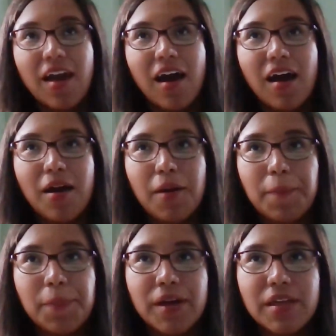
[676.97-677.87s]

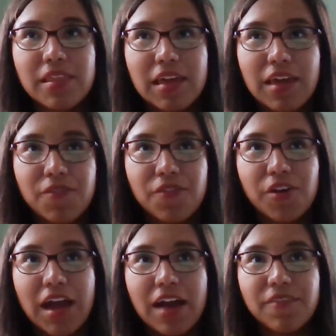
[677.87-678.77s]
But if you're
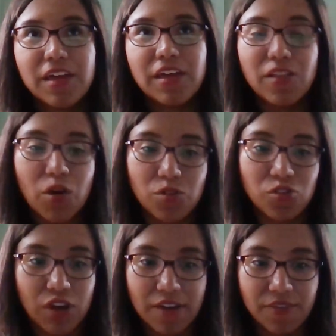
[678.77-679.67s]
having low
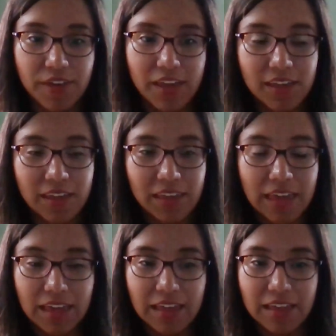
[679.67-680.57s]
traffic
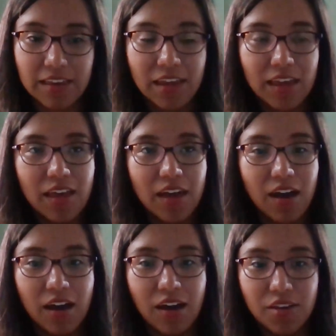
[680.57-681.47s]
and
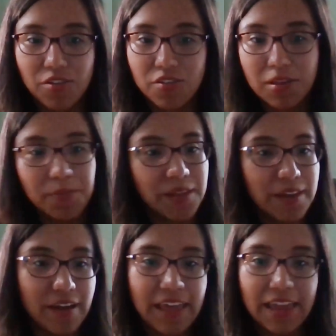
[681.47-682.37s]
you're simply
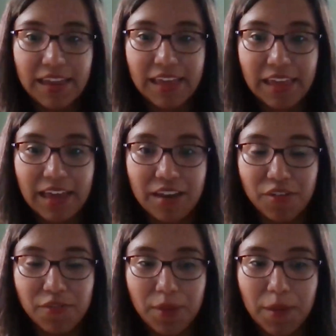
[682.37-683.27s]
not getting
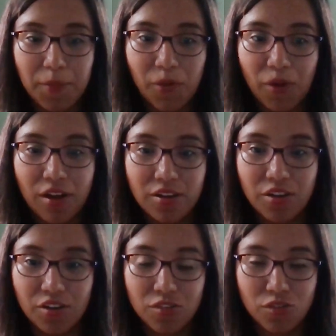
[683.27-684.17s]
enough people on
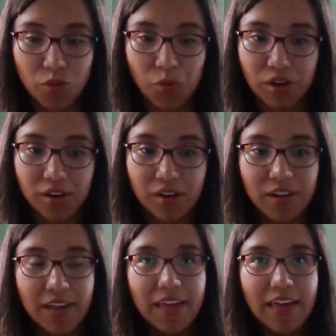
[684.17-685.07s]
your store,
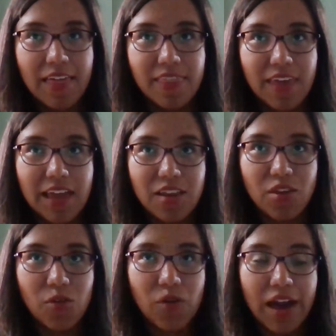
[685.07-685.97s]
then
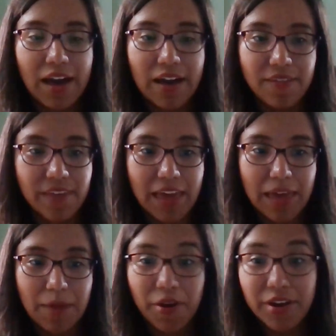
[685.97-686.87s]
you have
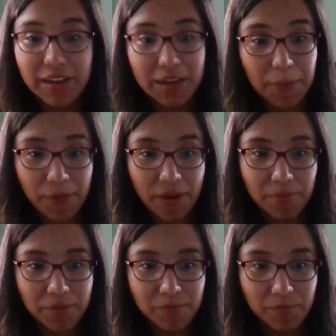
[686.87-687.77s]
a marketing
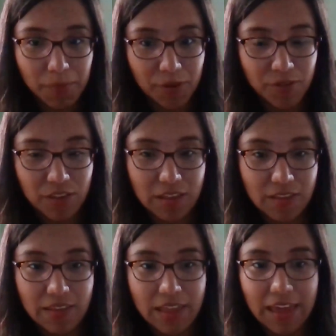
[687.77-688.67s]
problem
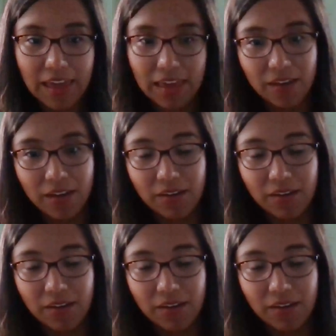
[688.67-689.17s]
versus the